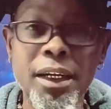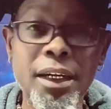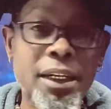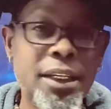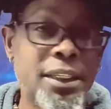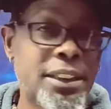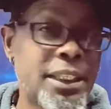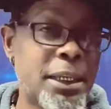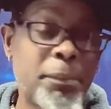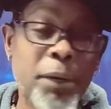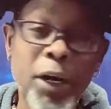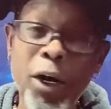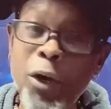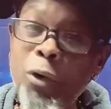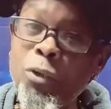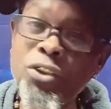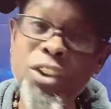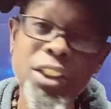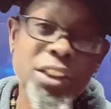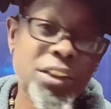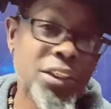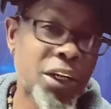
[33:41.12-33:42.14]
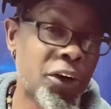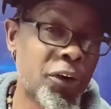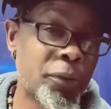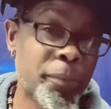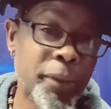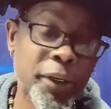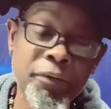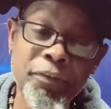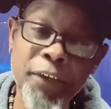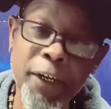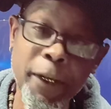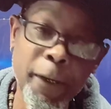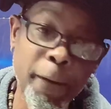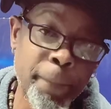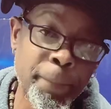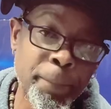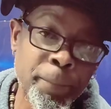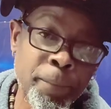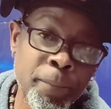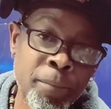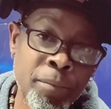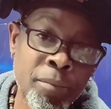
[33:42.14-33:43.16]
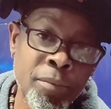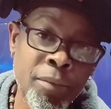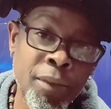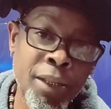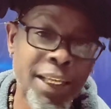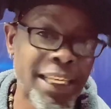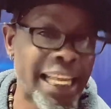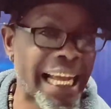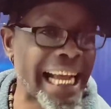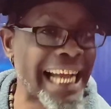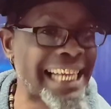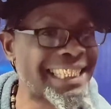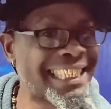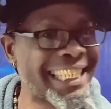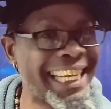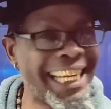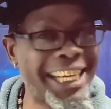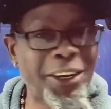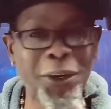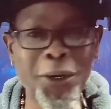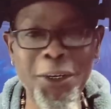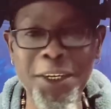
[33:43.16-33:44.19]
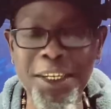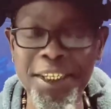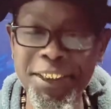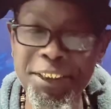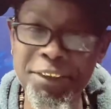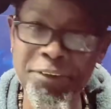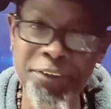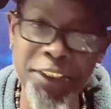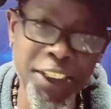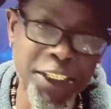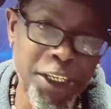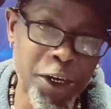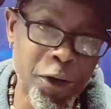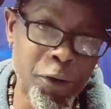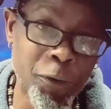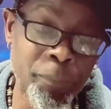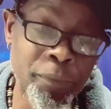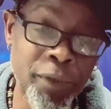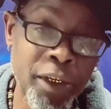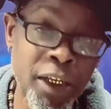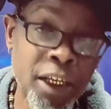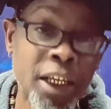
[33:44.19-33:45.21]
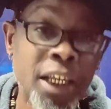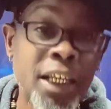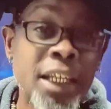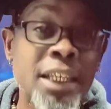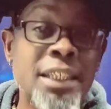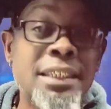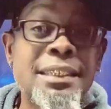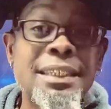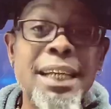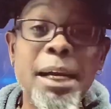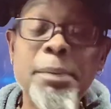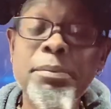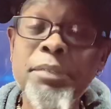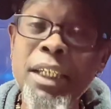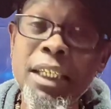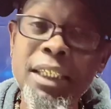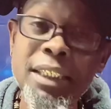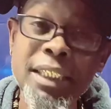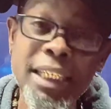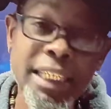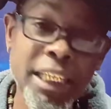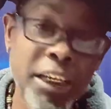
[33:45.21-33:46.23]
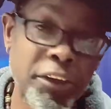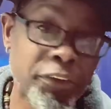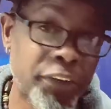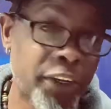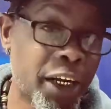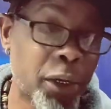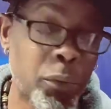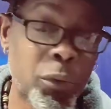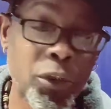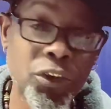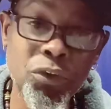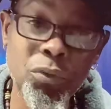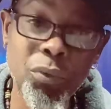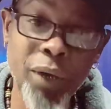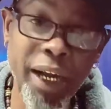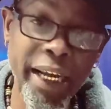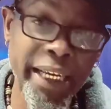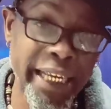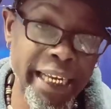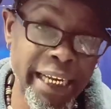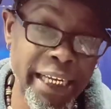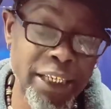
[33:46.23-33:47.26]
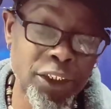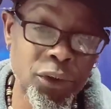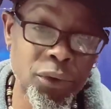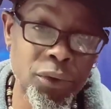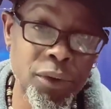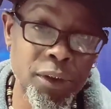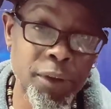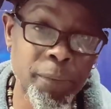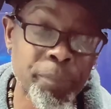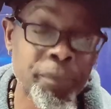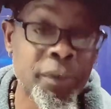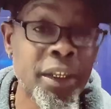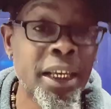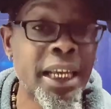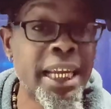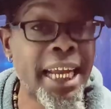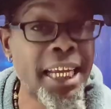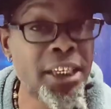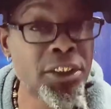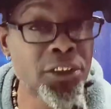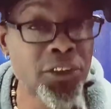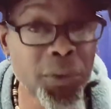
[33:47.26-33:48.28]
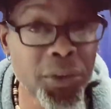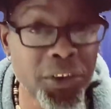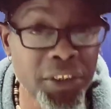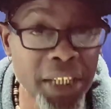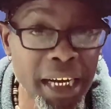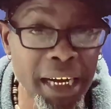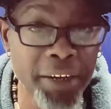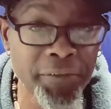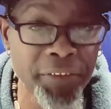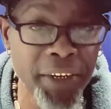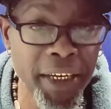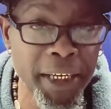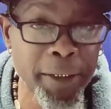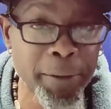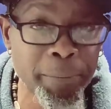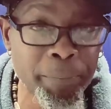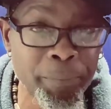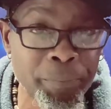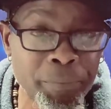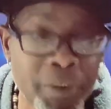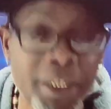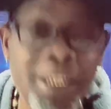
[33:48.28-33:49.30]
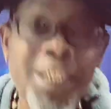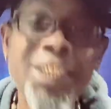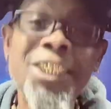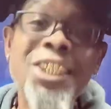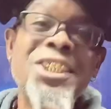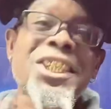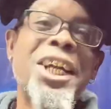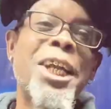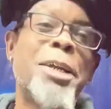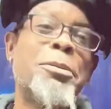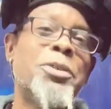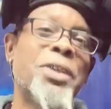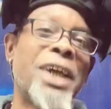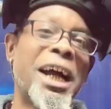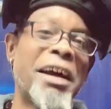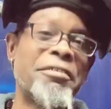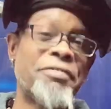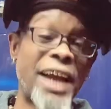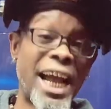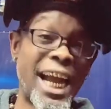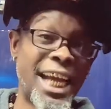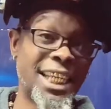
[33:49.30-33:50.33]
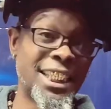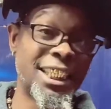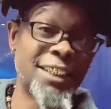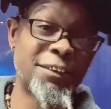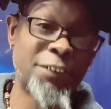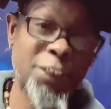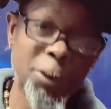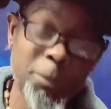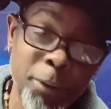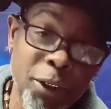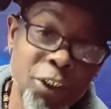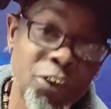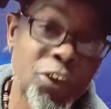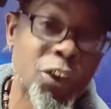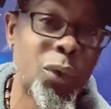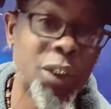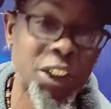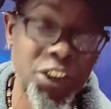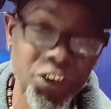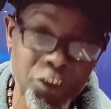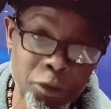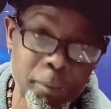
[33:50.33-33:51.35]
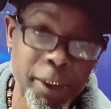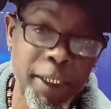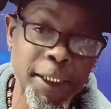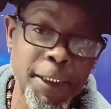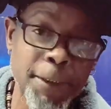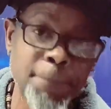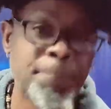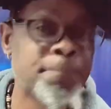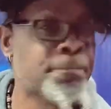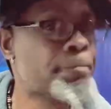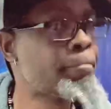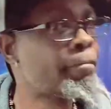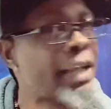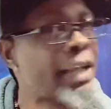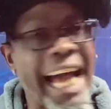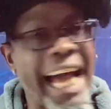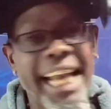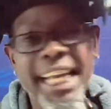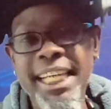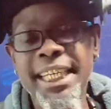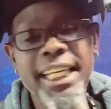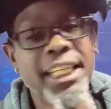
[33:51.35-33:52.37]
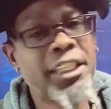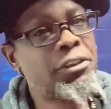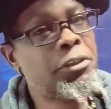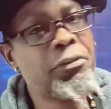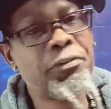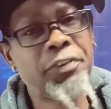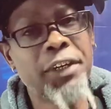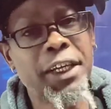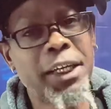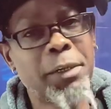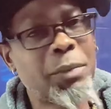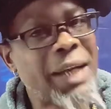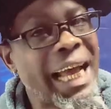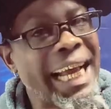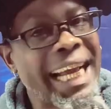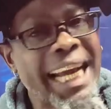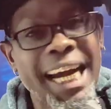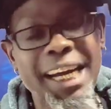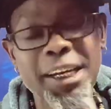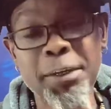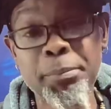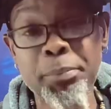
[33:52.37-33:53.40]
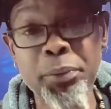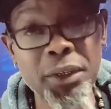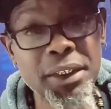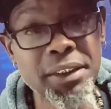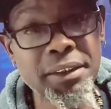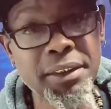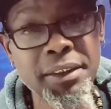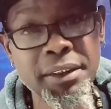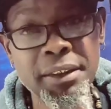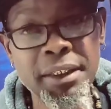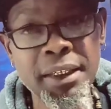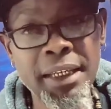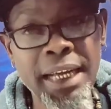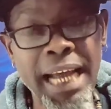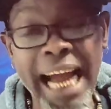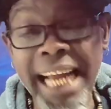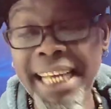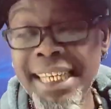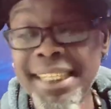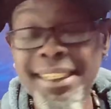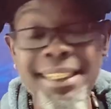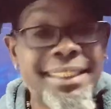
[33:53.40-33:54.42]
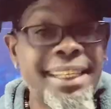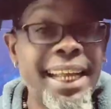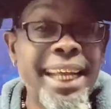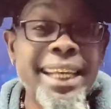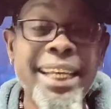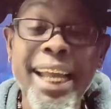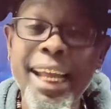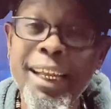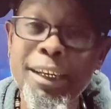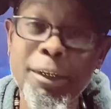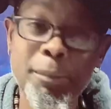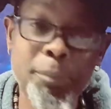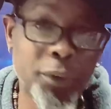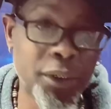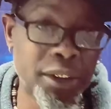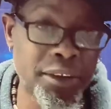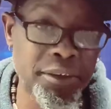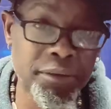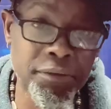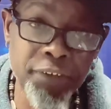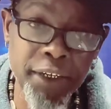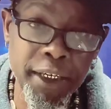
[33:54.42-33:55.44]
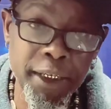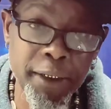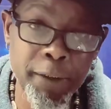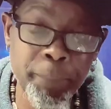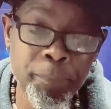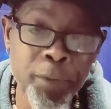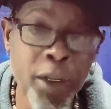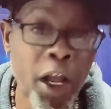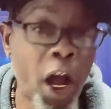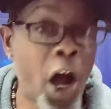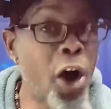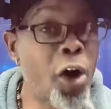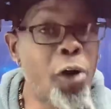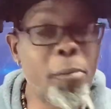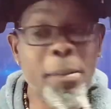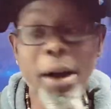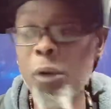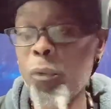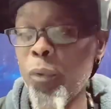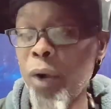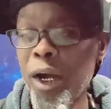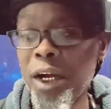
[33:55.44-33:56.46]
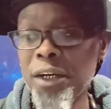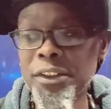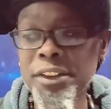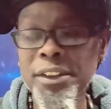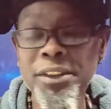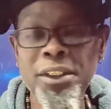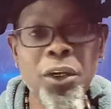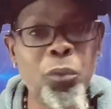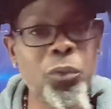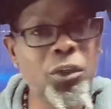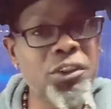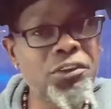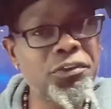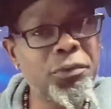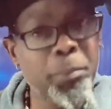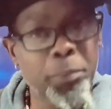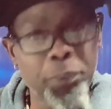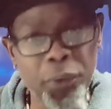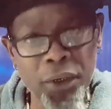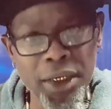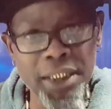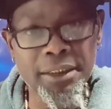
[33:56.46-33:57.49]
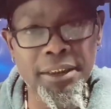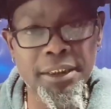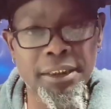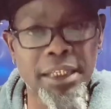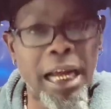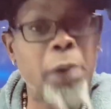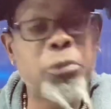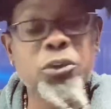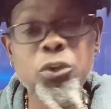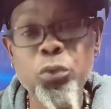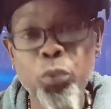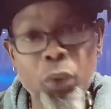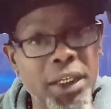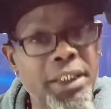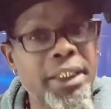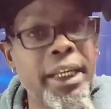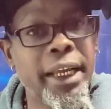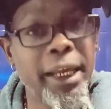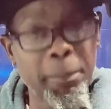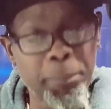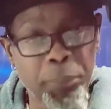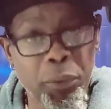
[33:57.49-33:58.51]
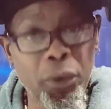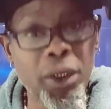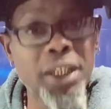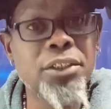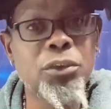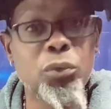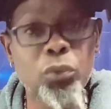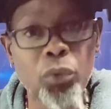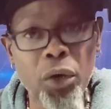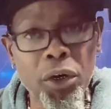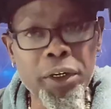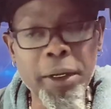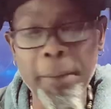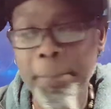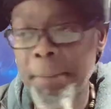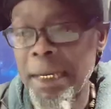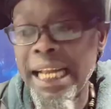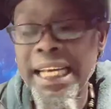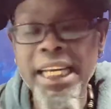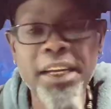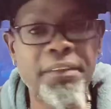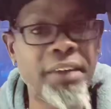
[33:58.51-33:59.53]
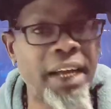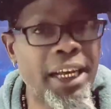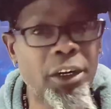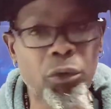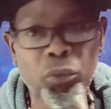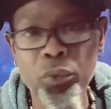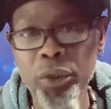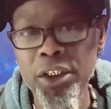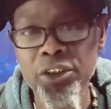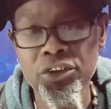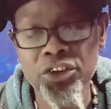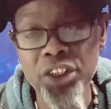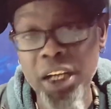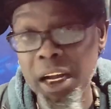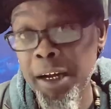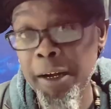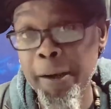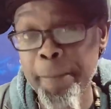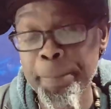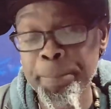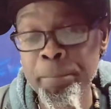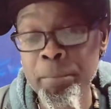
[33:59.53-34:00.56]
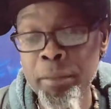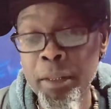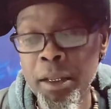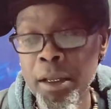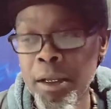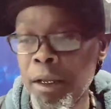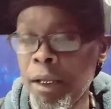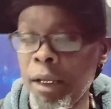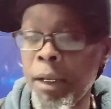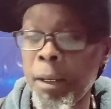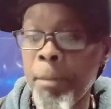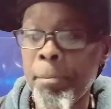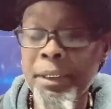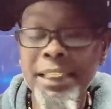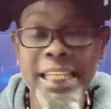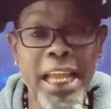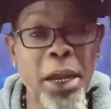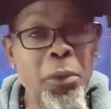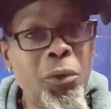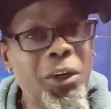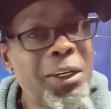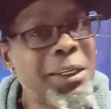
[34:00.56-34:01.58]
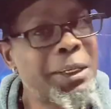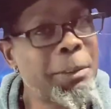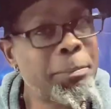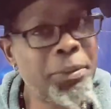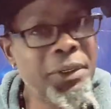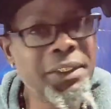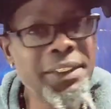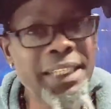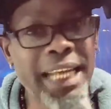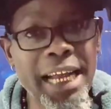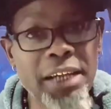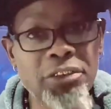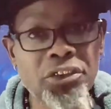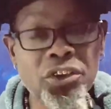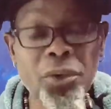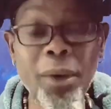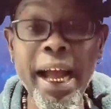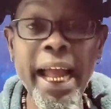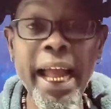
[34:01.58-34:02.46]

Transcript: that my OG told me, fam. Like I said earlier in this video, stop telling your left hand what your right hand doing. Can you do the job, fam? Then tell them you got 5 years of experience to go get your money. I done did it too, fam. When I got out of prison, I did a decade in prison, fam. All my welding was from prison. I was welding in prison working, but I never had a real job. But they wanted to put down,